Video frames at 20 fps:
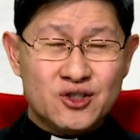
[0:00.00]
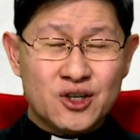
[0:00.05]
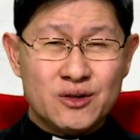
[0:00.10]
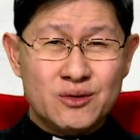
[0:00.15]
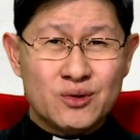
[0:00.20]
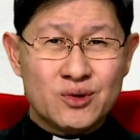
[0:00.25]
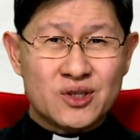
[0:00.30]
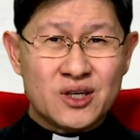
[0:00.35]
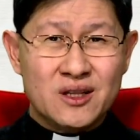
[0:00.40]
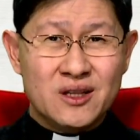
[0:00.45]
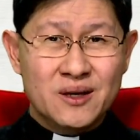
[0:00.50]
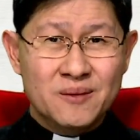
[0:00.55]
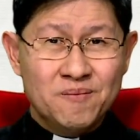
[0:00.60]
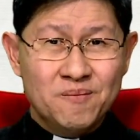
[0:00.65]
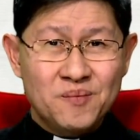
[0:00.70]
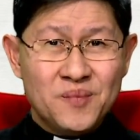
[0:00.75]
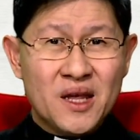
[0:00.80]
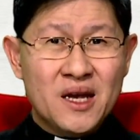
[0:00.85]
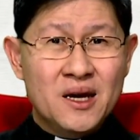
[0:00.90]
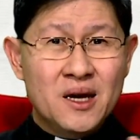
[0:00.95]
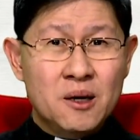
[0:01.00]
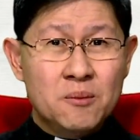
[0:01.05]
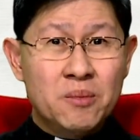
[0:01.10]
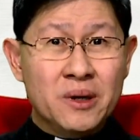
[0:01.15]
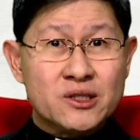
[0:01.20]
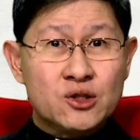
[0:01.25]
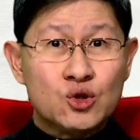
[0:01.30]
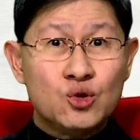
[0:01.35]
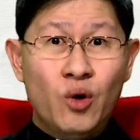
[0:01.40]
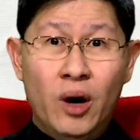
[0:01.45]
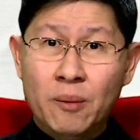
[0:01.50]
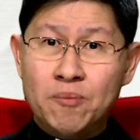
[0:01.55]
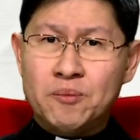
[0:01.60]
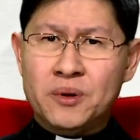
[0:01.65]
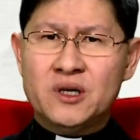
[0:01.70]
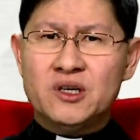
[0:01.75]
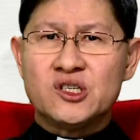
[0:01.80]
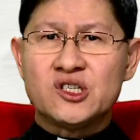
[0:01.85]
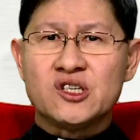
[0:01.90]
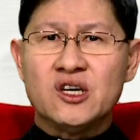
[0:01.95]
Jerusalem, but to a
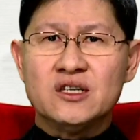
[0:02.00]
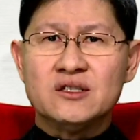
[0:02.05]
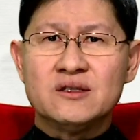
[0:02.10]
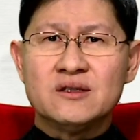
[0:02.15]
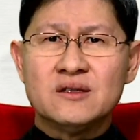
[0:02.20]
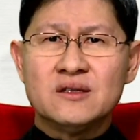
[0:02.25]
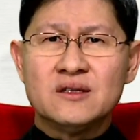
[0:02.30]
person,